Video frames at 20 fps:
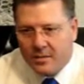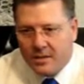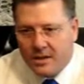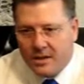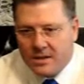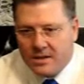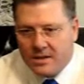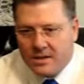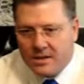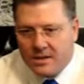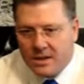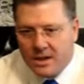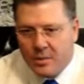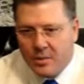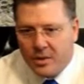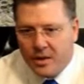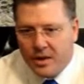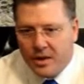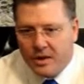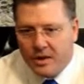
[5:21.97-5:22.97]
It's not
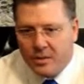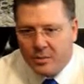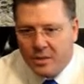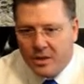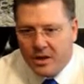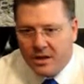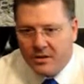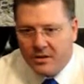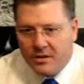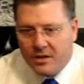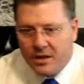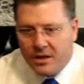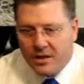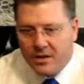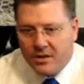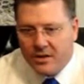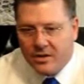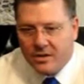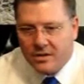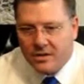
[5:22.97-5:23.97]
being a
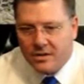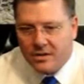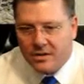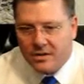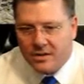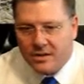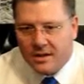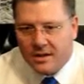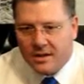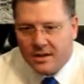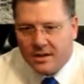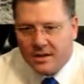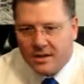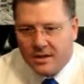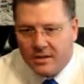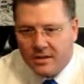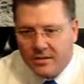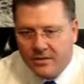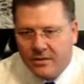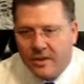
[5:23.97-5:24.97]
failure isn't
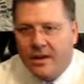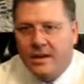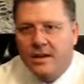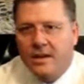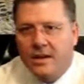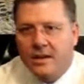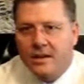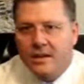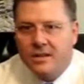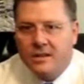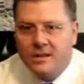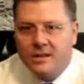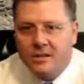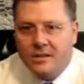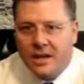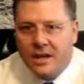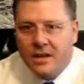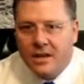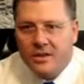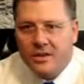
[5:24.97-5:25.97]
failing. It's,
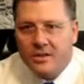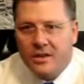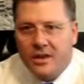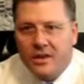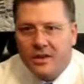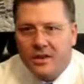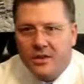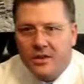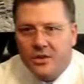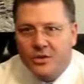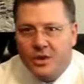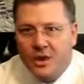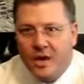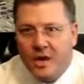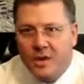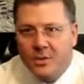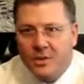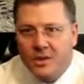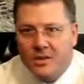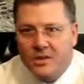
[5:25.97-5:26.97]
I guess, failing to
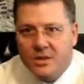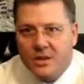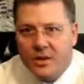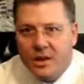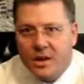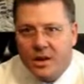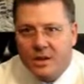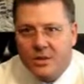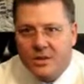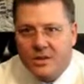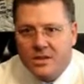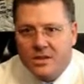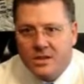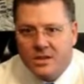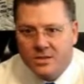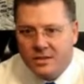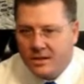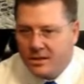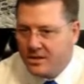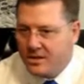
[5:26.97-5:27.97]
try. I mean, so I always
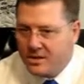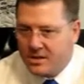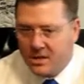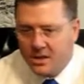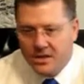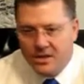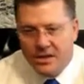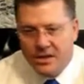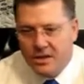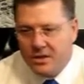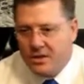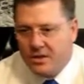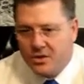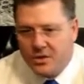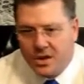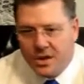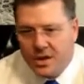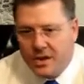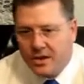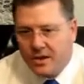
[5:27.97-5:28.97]
just continue to
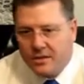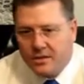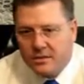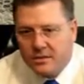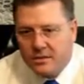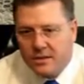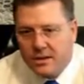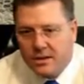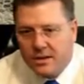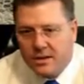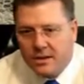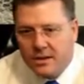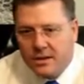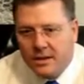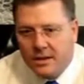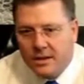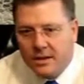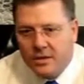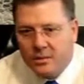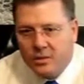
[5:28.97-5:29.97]
try
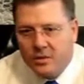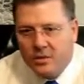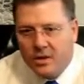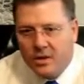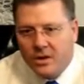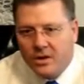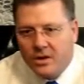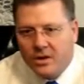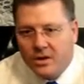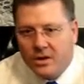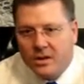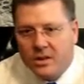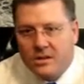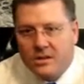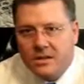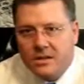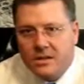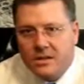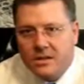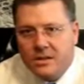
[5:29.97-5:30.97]
and move on to the
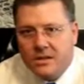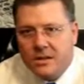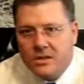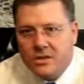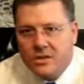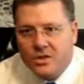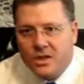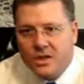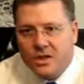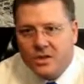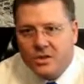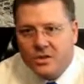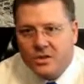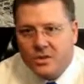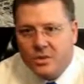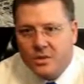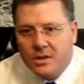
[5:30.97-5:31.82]
next challenge.